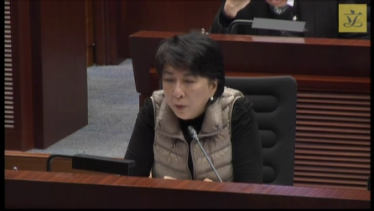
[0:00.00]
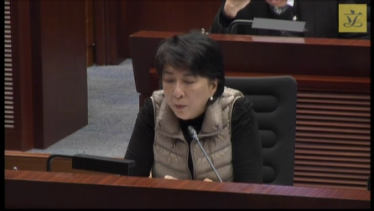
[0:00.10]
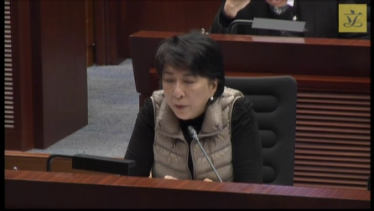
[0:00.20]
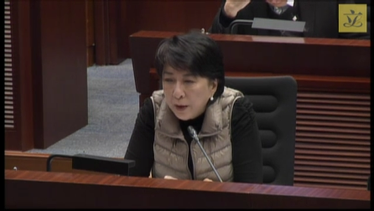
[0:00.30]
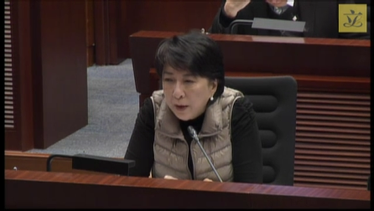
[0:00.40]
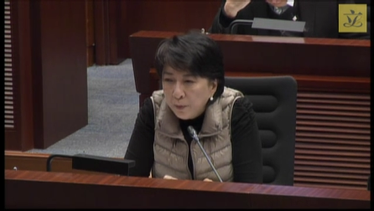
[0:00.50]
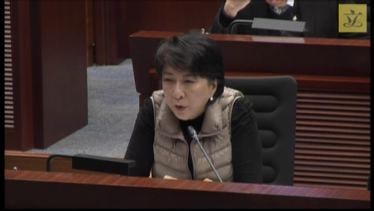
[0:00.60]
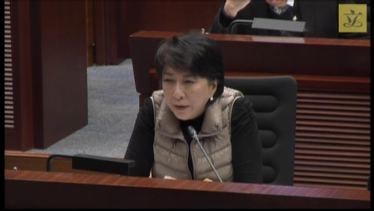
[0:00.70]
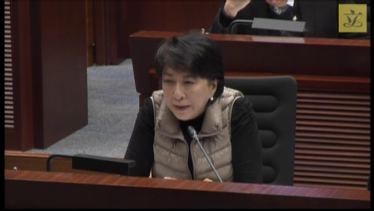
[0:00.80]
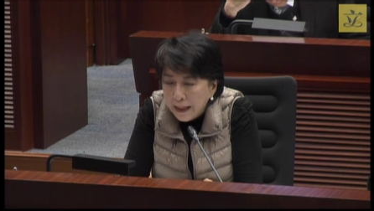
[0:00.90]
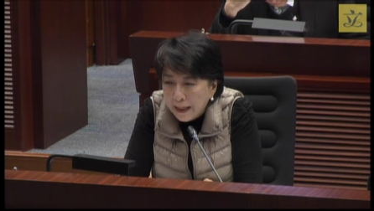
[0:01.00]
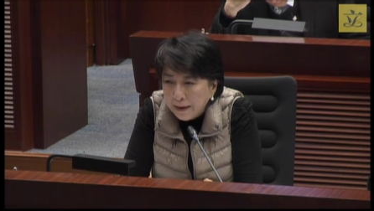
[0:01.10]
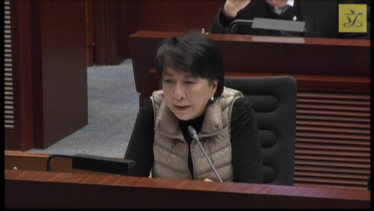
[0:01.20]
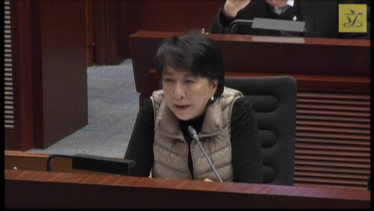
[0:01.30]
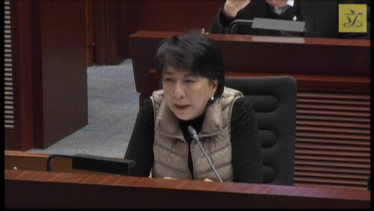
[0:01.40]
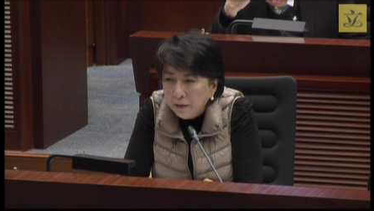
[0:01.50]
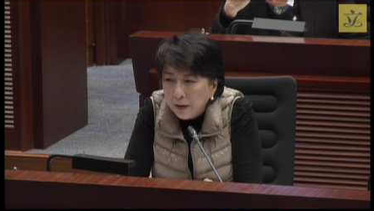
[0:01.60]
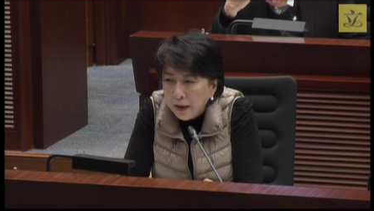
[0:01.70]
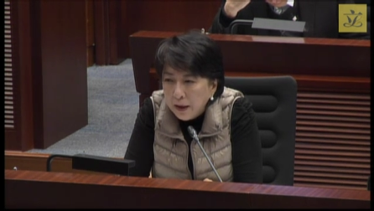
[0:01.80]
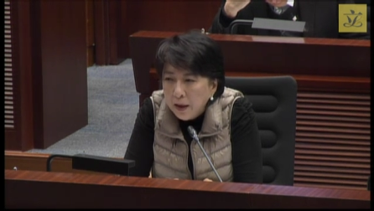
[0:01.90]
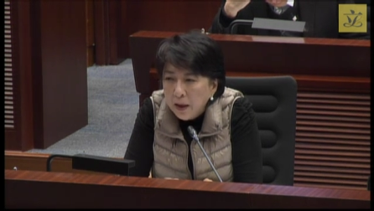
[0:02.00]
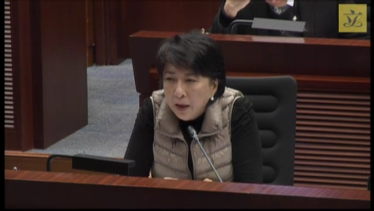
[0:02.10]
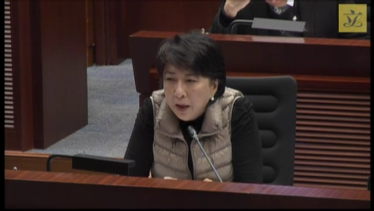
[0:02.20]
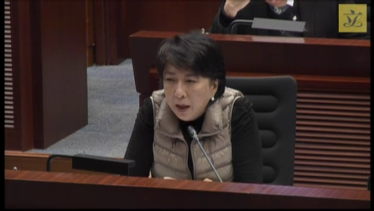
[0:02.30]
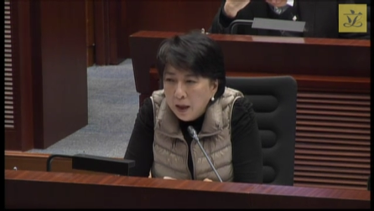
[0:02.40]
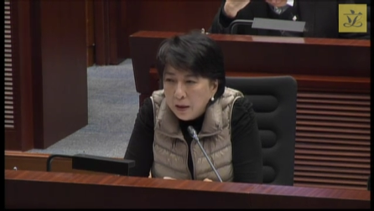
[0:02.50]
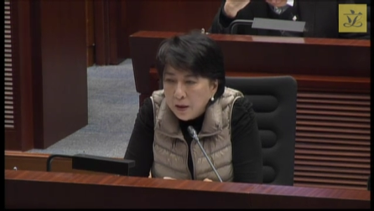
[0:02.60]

there will be a public hearing.